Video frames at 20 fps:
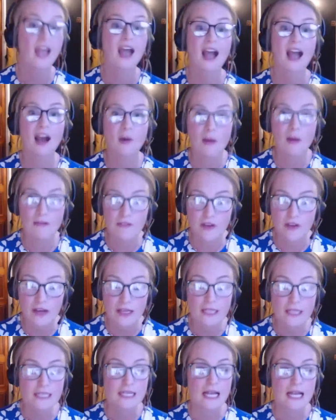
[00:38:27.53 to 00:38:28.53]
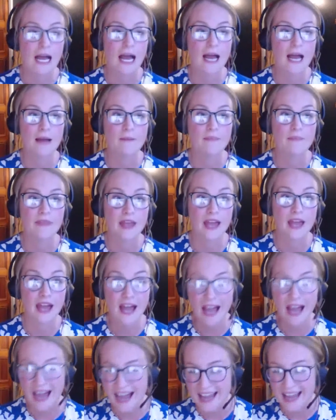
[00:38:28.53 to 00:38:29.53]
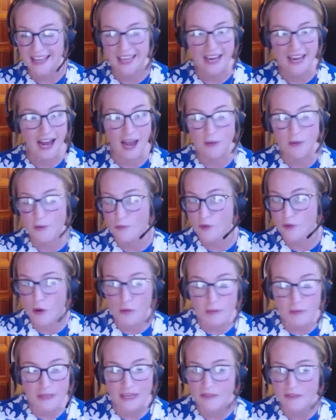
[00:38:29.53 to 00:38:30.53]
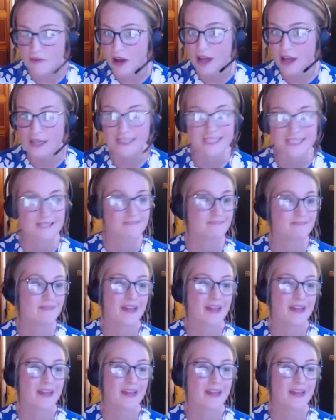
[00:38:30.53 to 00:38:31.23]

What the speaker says: However, again, I would probably advise